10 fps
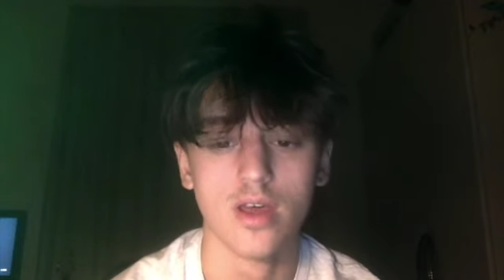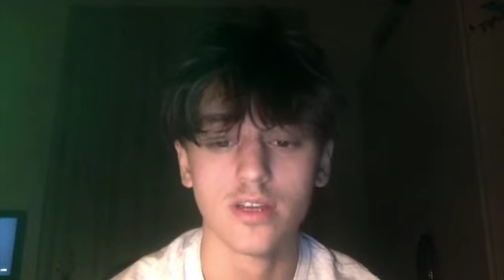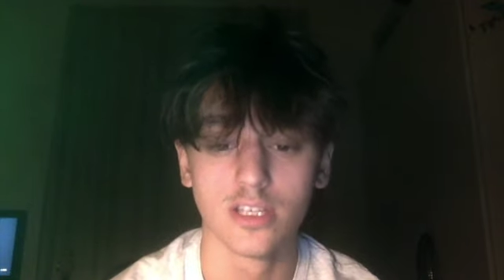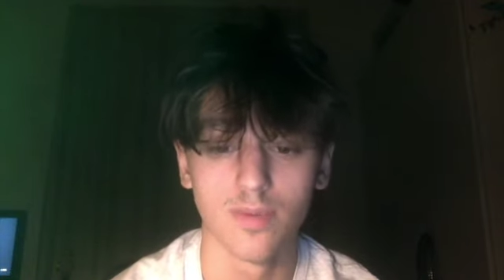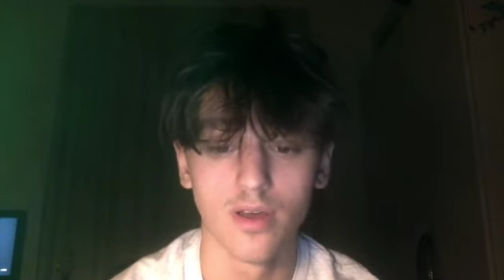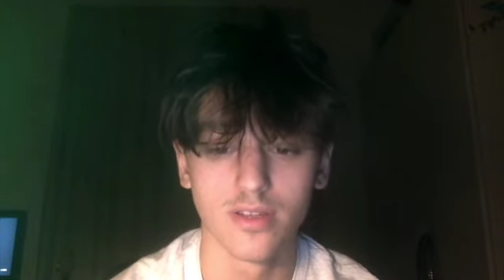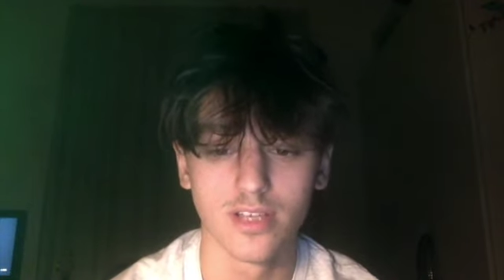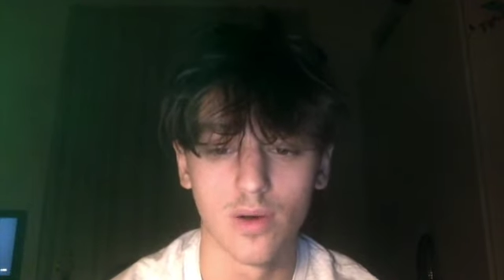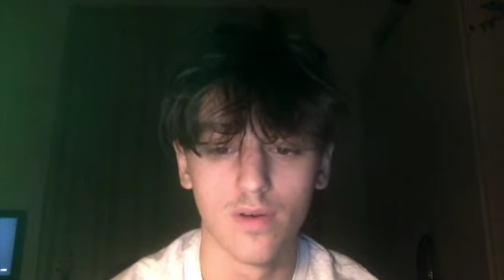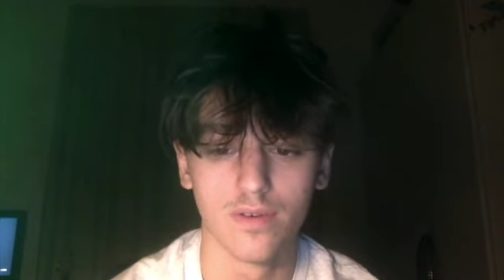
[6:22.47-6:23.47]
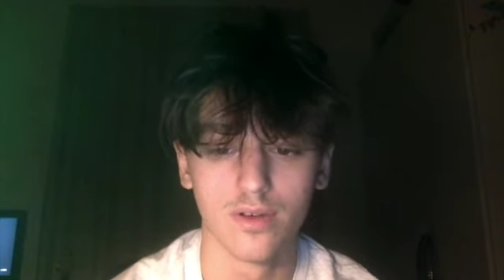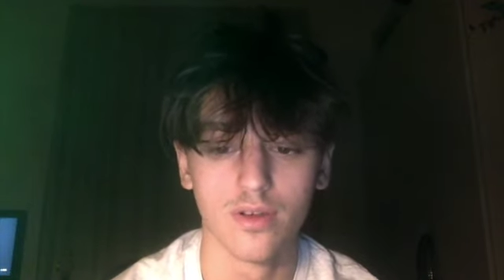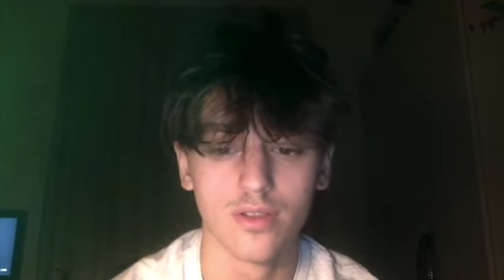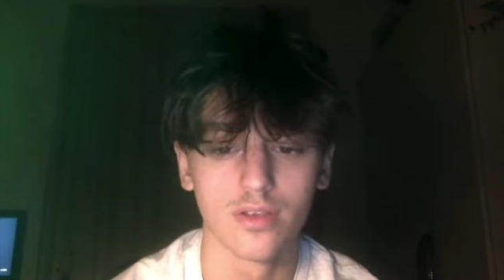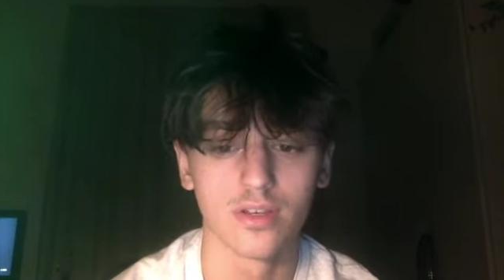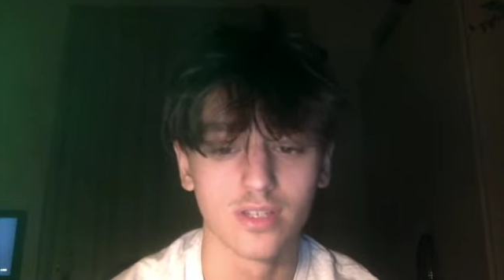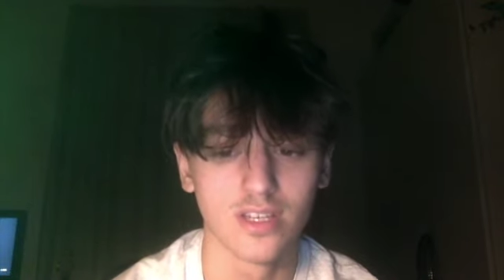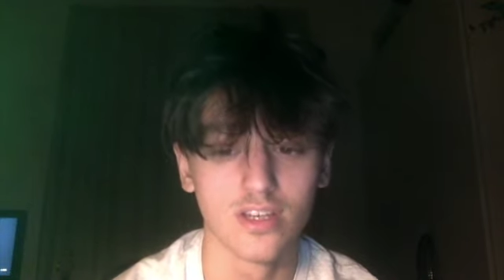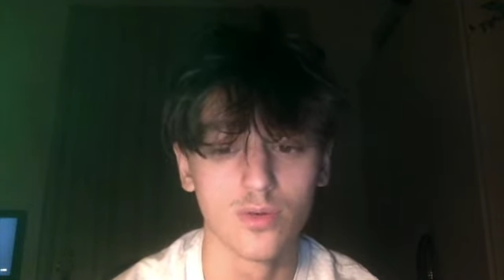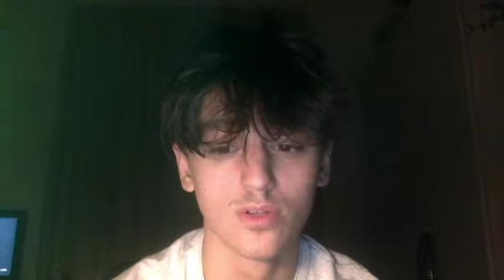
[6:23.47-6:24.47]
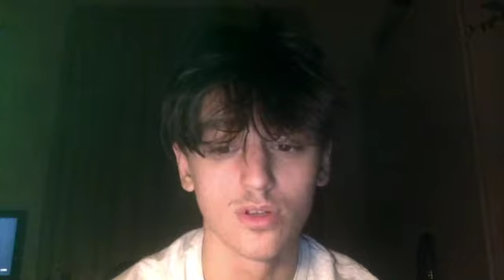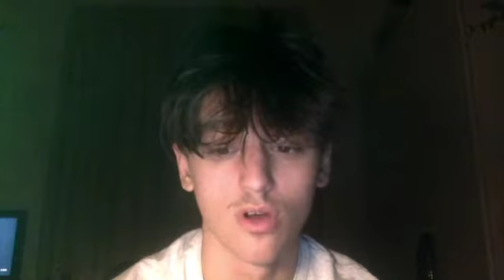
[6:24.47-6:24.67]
Despite this, however, the continuous